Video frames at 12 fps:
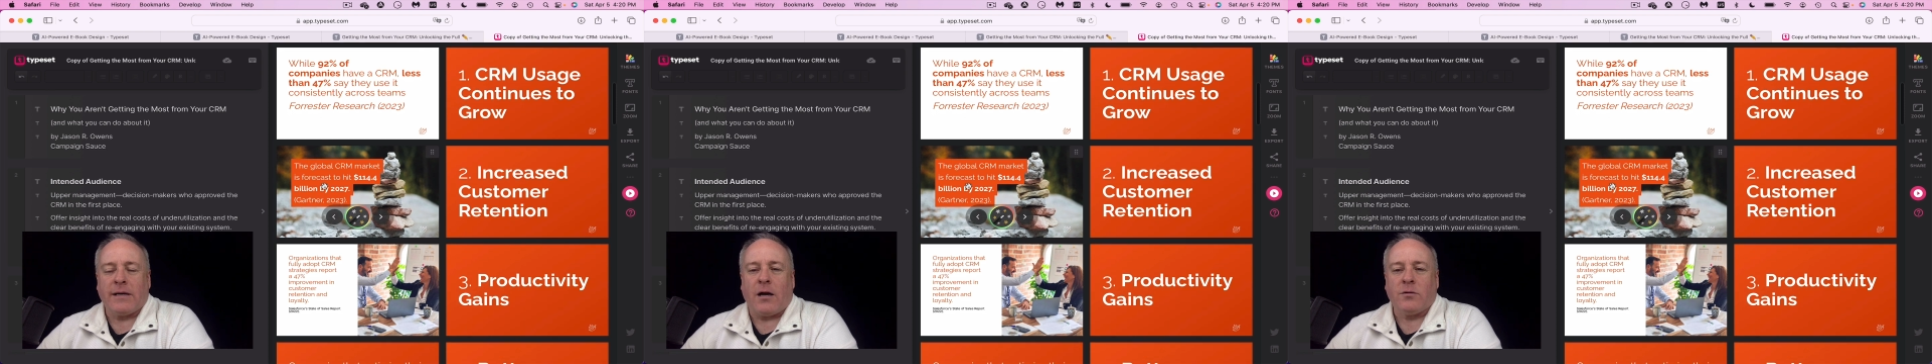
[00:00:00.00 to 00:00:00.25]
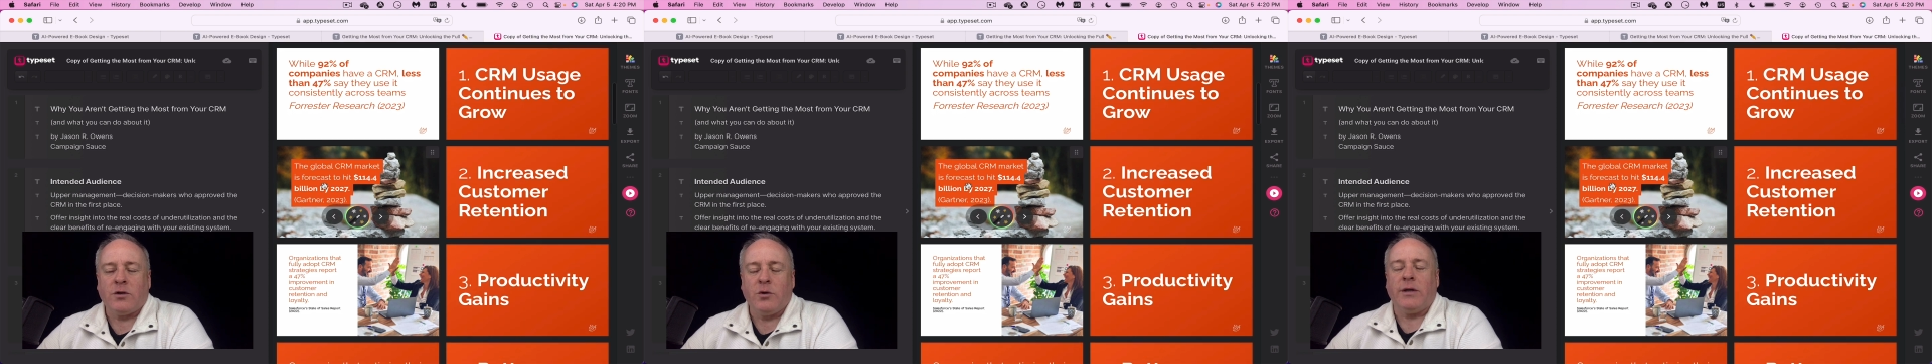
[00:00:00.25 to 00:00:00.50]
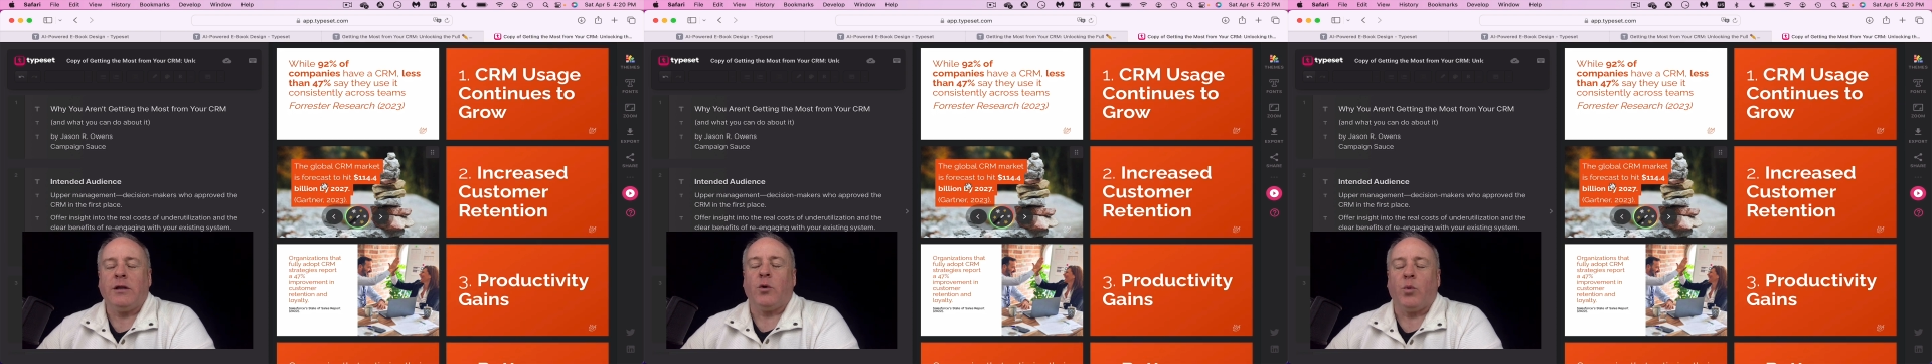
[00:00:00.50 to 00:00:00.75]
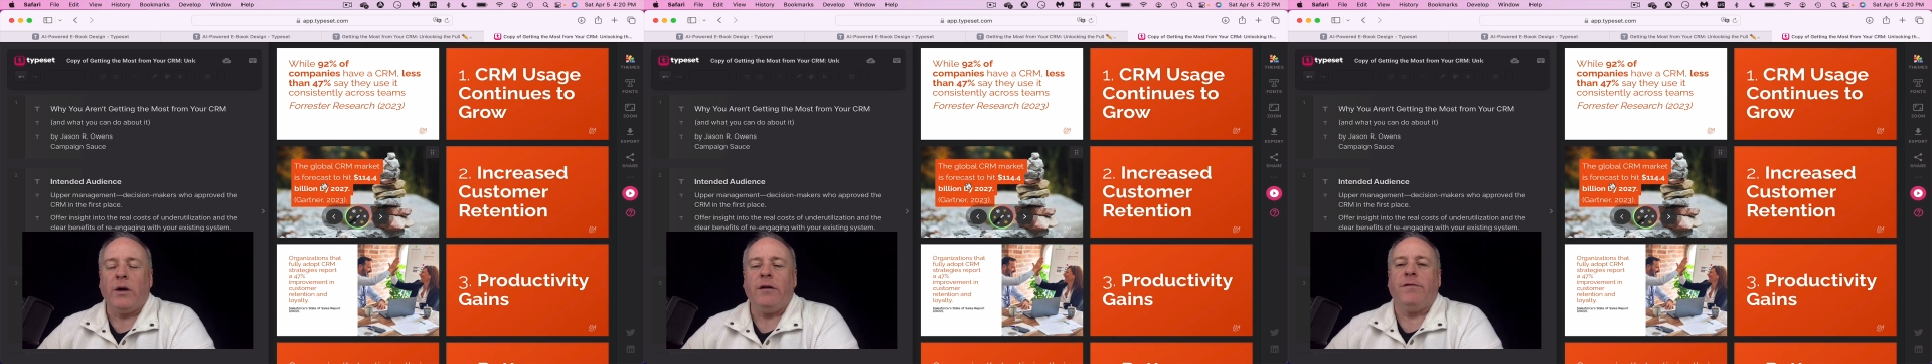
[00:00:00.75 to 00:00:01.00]
Now, doing the
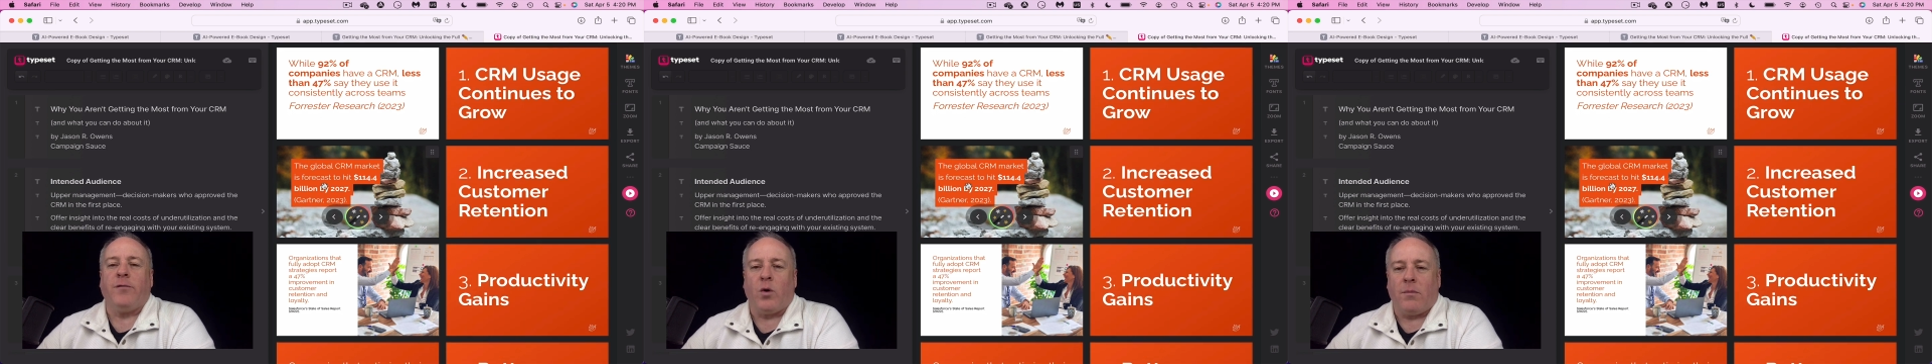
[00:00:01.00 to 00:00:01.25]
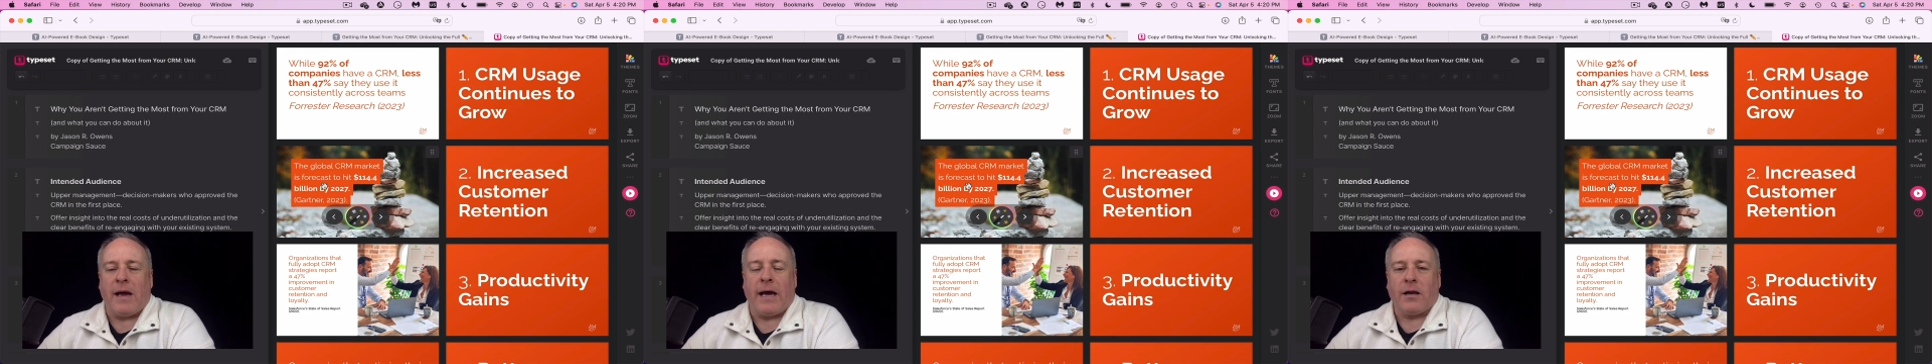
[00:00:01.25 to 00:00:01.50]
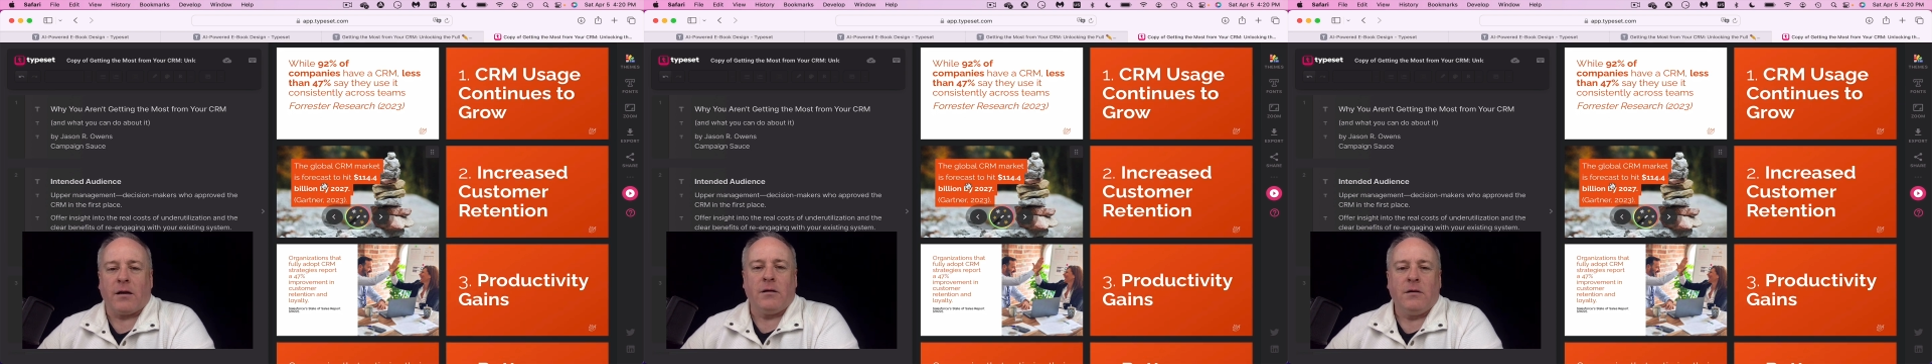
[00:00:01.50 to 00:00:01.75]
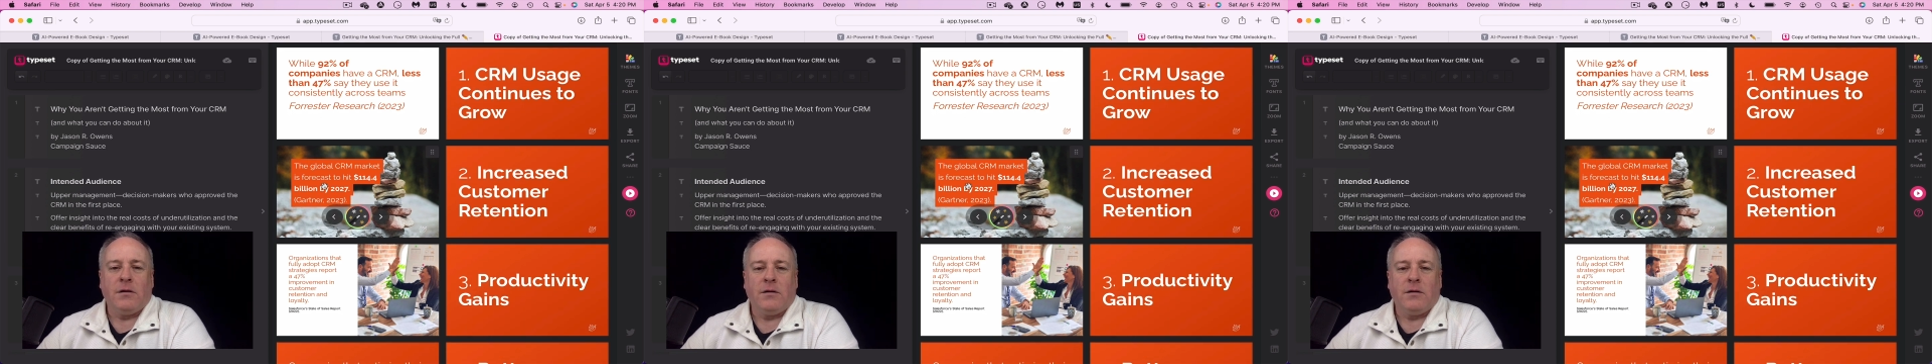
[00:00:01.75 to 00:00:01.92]
reformatting